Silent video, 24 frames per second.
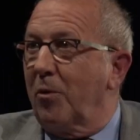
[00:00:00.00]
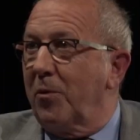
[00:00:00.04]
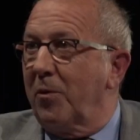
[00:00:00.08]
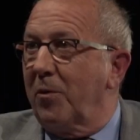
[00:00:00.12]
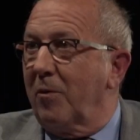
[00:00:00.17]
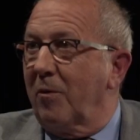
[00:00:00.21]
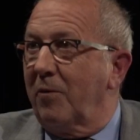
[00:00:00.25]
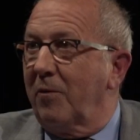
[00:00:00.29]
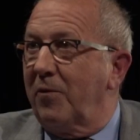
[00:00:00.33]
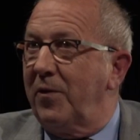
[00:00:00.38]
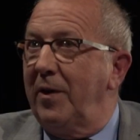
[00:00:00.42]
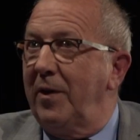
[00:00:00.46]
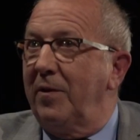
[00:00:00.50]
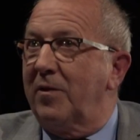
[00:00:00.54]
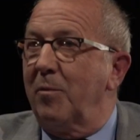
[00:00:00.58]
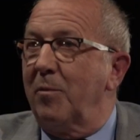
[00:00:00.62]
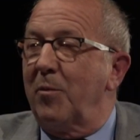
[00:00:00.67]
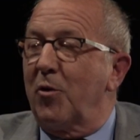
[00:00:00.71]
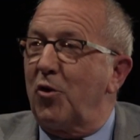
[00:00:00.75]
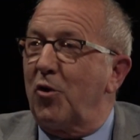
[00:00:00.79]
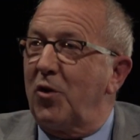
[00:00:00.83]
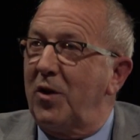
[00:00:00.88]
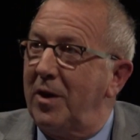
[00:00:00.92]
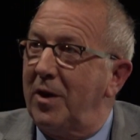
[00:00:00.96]
their Visa
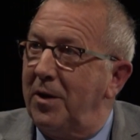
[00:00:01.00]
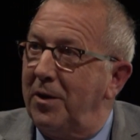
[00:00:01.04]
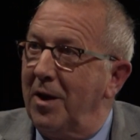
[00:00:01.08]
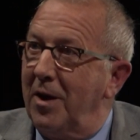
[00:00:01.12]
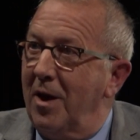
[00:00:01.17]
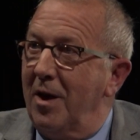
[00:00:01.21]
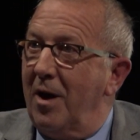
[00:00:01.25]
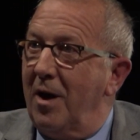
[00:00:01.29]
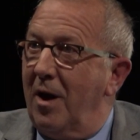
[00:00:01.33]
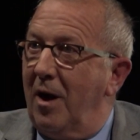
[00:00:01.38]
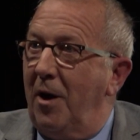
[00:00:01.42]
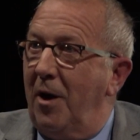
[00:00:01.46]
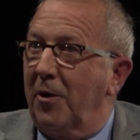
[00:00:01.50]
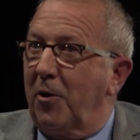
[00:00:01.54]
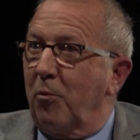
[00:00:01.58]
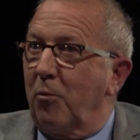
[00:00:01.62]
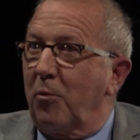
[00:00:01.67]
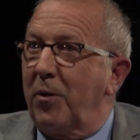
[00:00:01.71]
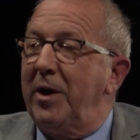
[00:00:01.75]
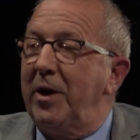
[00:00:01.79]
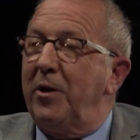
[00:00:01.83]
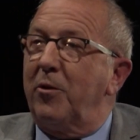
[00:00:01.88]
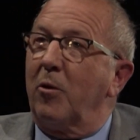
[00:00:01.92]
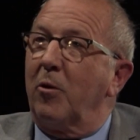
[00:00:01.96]
machine on a
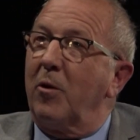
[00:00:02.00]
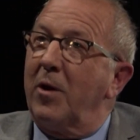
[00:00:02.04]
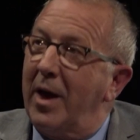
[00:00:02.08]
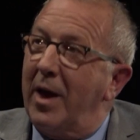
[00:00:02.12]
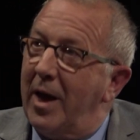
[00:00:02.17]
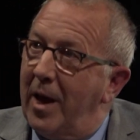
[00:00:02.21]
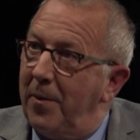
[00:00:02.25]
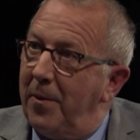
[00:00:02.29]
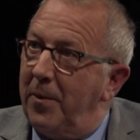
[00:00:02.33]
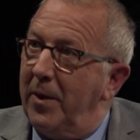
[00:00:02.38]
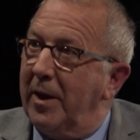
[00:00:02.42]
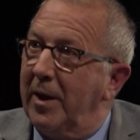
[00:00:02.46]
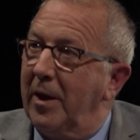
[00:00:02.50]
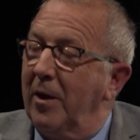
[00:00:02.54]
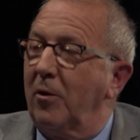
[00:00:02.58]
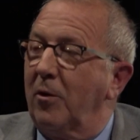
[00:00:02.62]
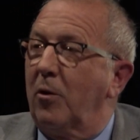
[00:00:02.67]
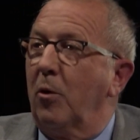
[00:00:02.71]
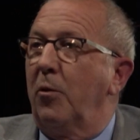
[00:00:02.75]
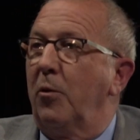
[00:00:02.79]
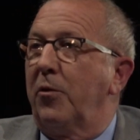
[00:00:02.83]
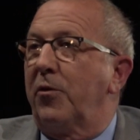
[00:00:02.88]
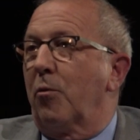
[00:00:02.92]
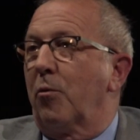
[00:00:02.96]
reader, and they can
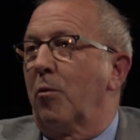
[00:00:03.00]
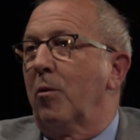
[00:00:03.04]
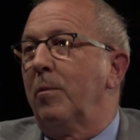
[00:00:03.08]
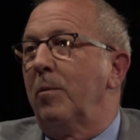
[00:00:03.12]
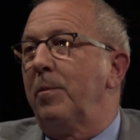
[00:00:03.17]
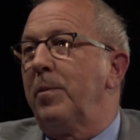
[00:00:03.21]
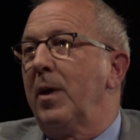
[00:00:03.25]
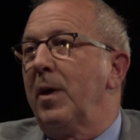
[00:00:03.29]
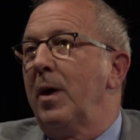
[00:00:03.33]
go through.